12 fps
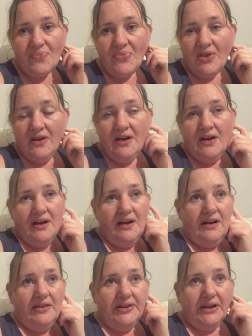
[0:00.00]

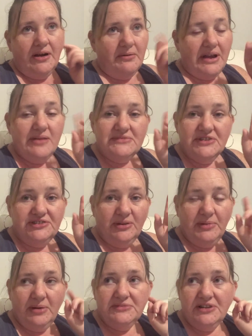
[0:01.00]
I think I'll get him to
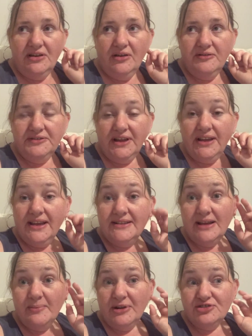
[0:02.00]
jump up to the loft and get
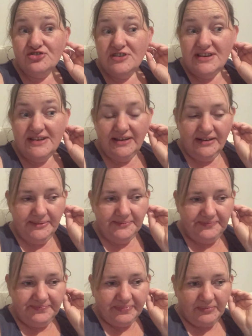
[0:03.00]
down my tree,
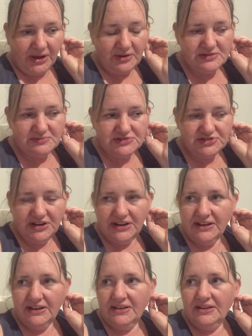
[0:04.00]
my Christmas
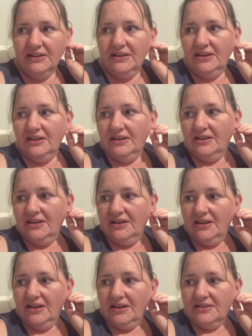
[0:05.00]
tree,
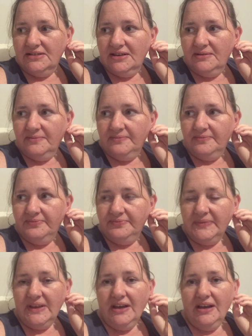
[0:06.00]
and
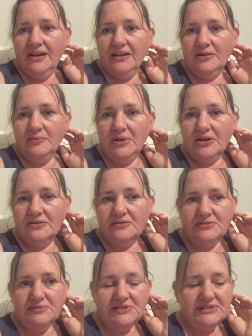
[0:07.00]
yeah, and my
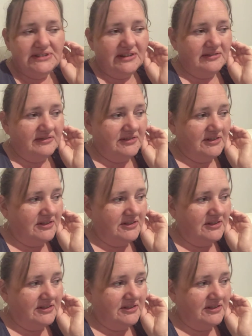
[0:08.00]
Christmas stuff.